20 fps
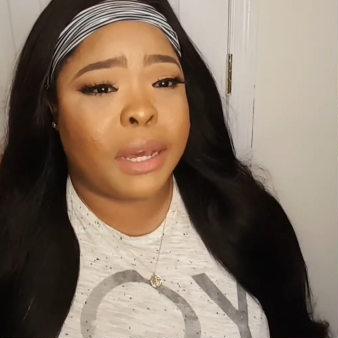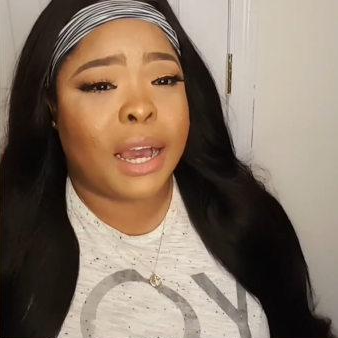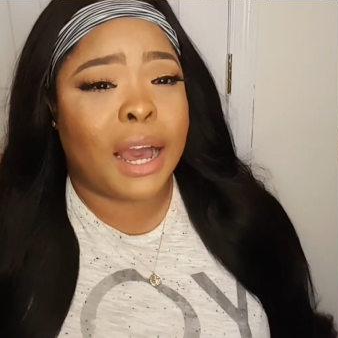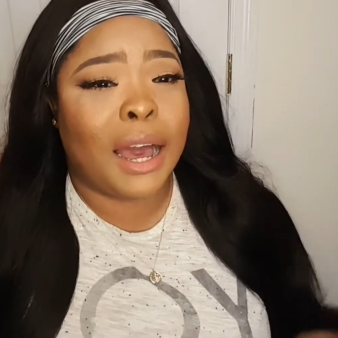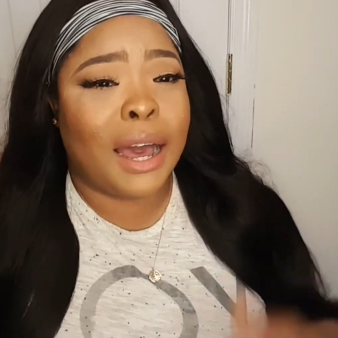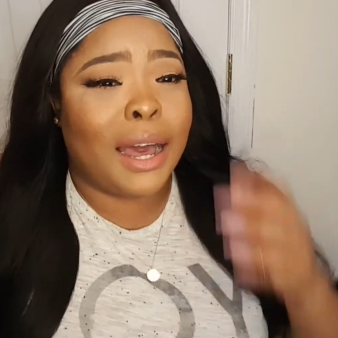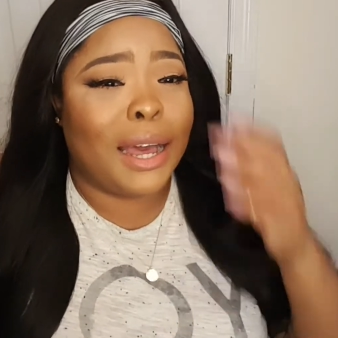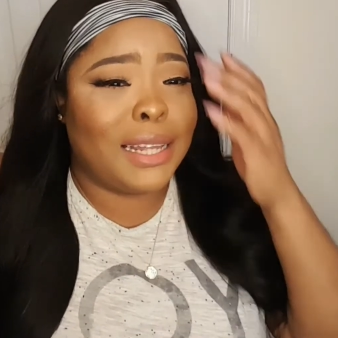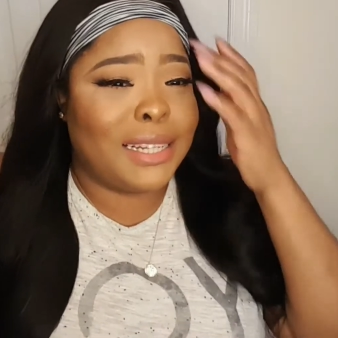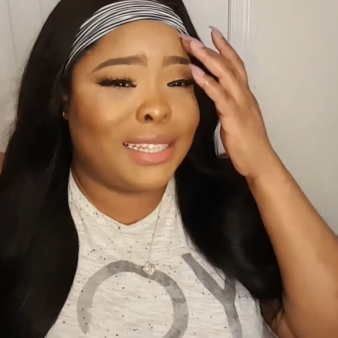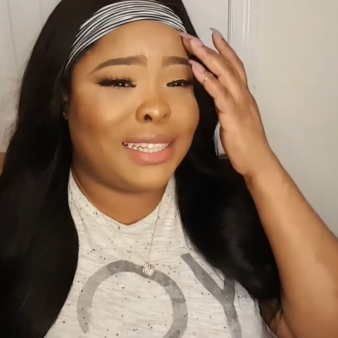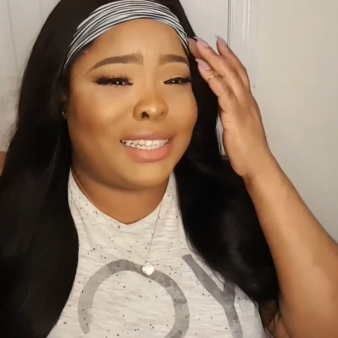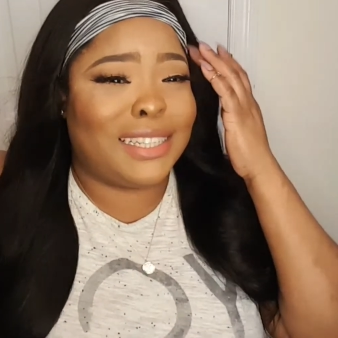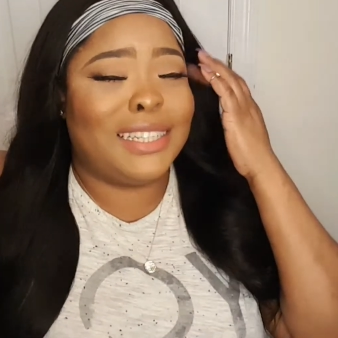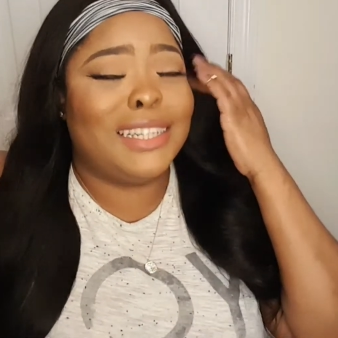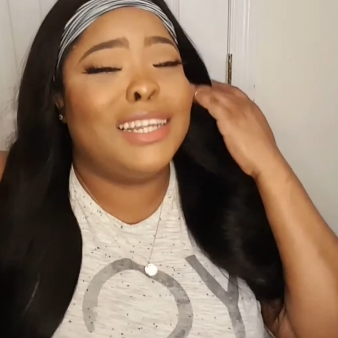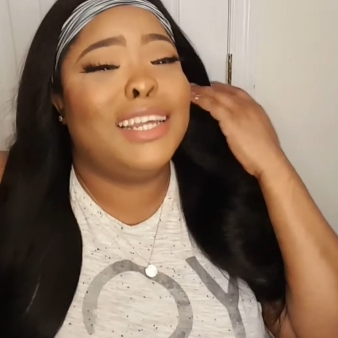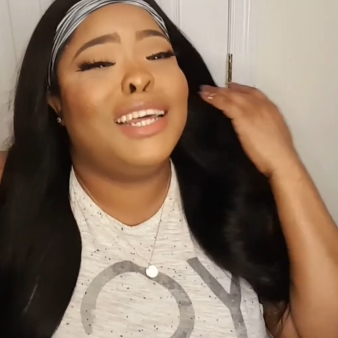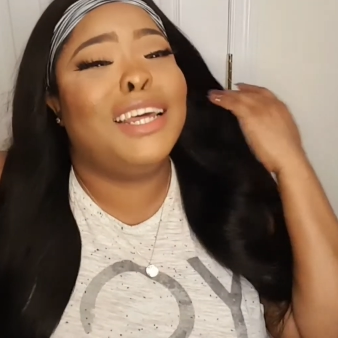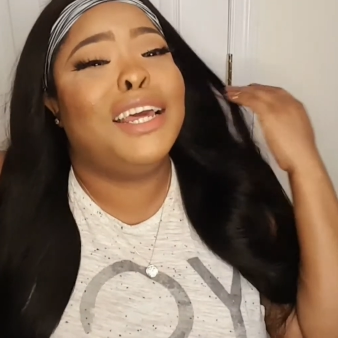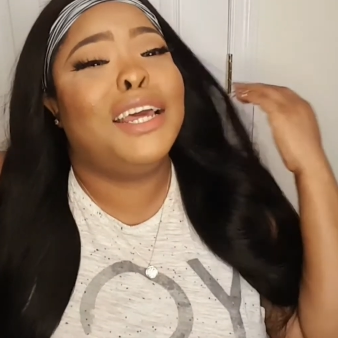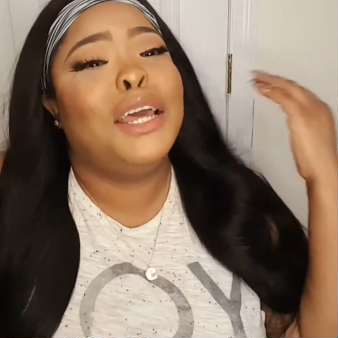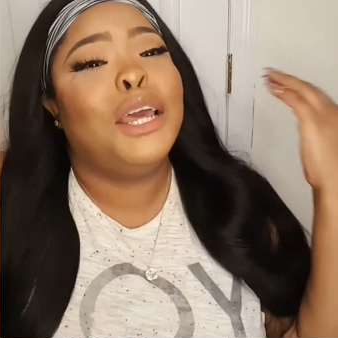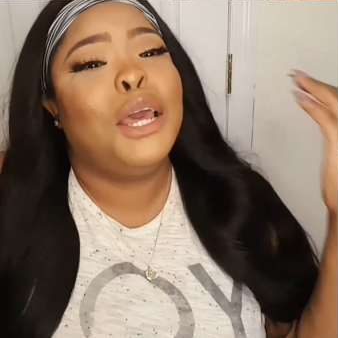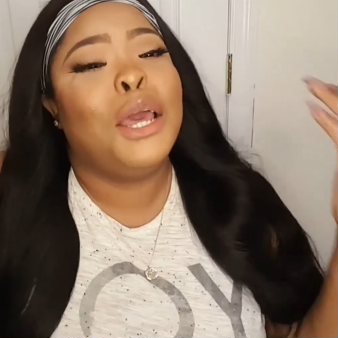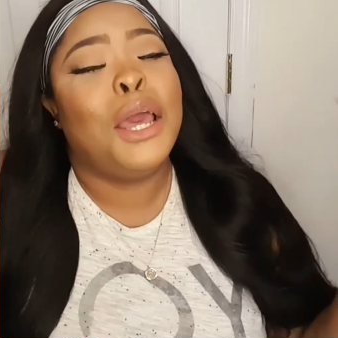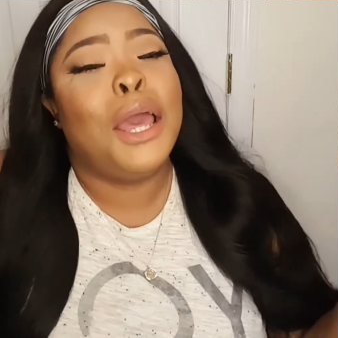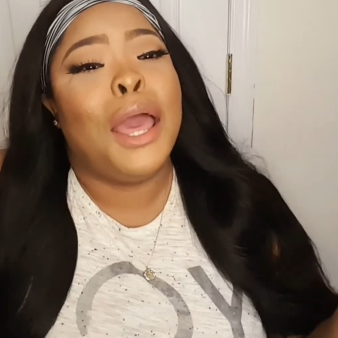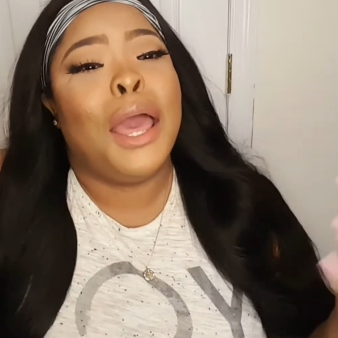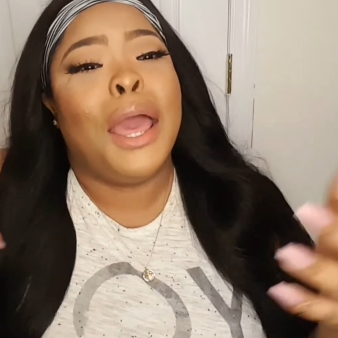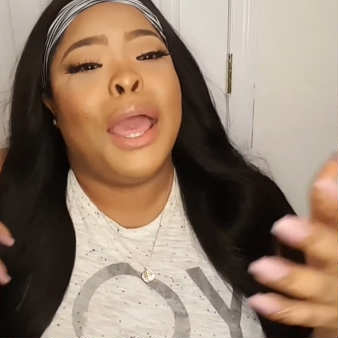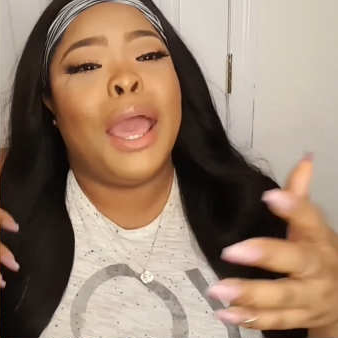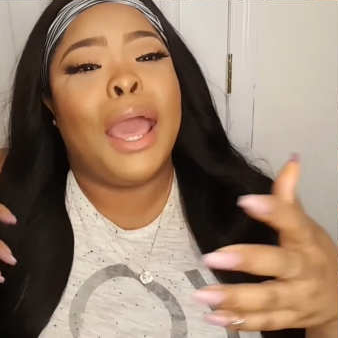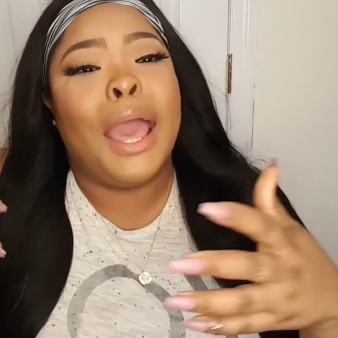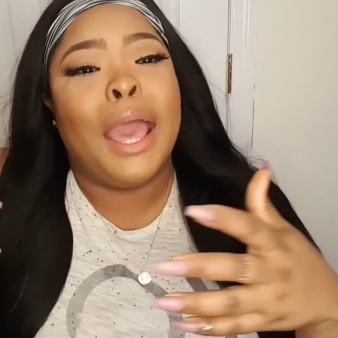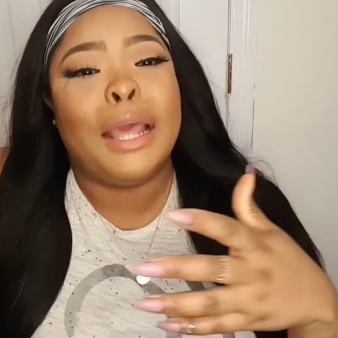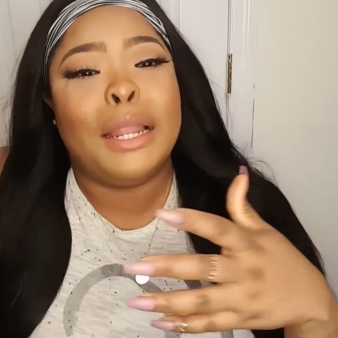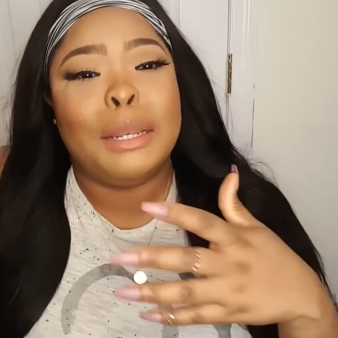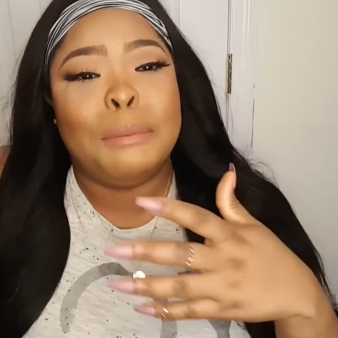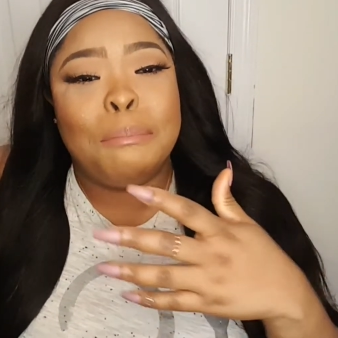because
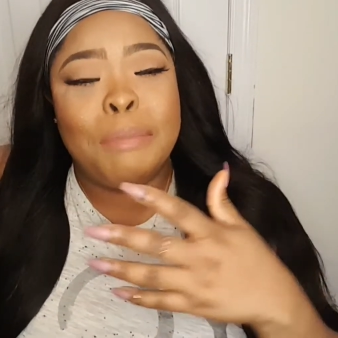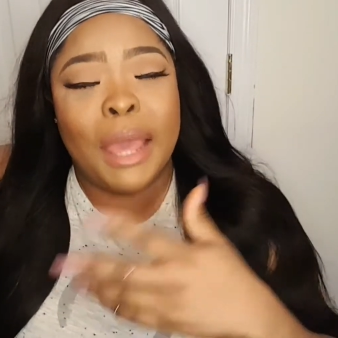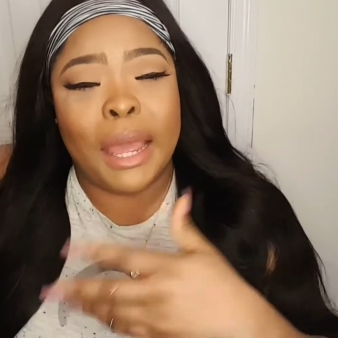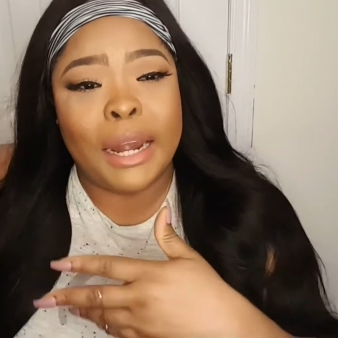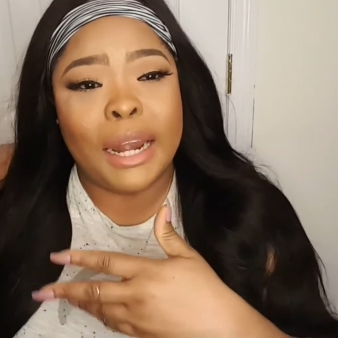me